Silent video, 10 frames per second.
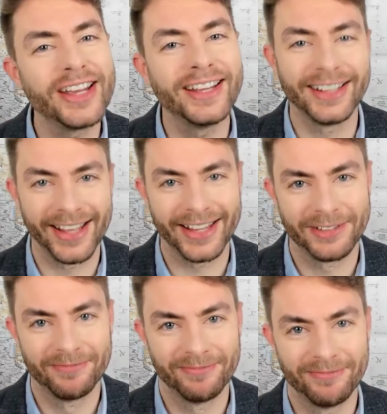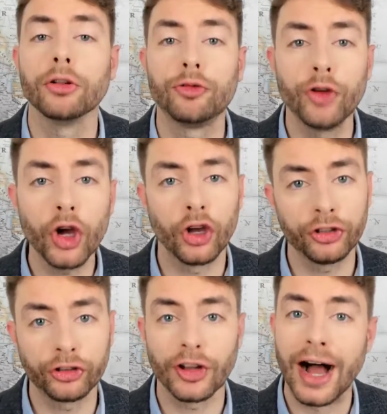Really? Well,
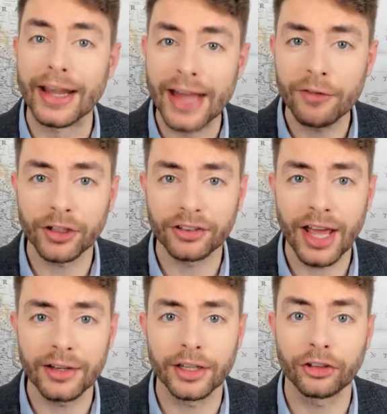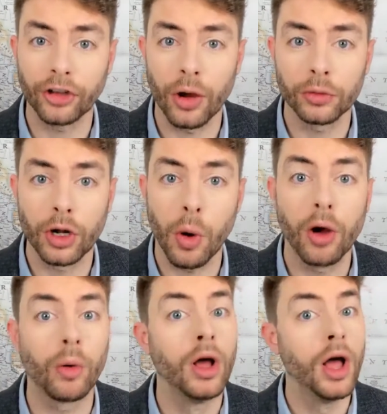first, I never said it showed,
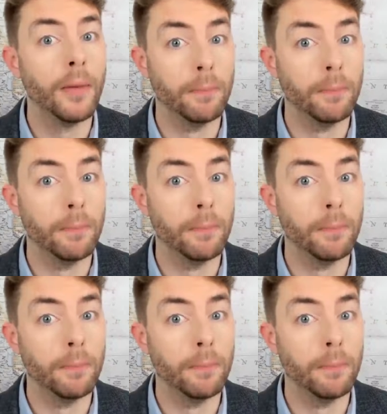quote,